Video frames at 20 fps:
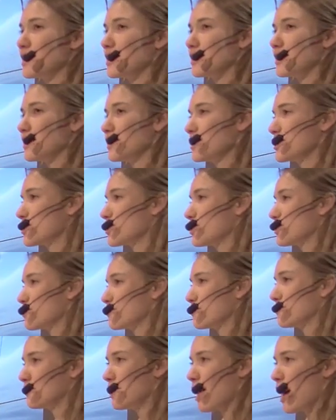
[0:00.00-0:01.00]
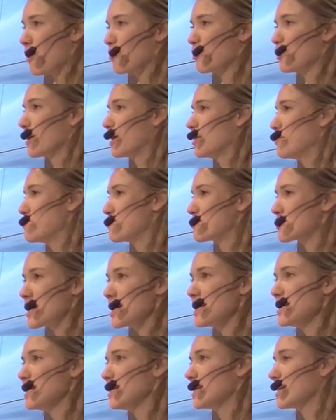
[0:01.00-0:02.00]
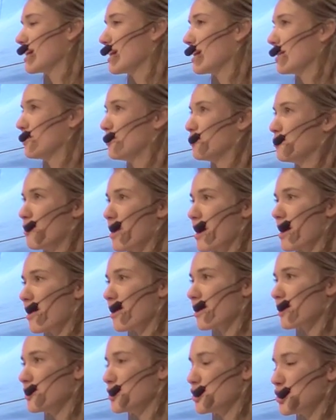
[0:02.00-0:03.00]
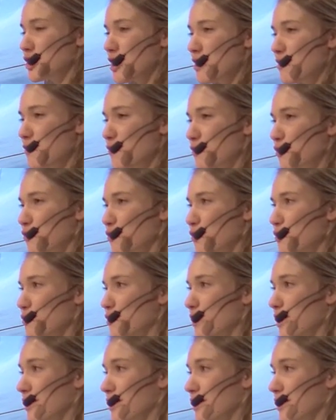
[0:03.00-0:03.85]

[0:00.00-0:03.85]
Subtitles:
and things just flap and break and wear and chafe through,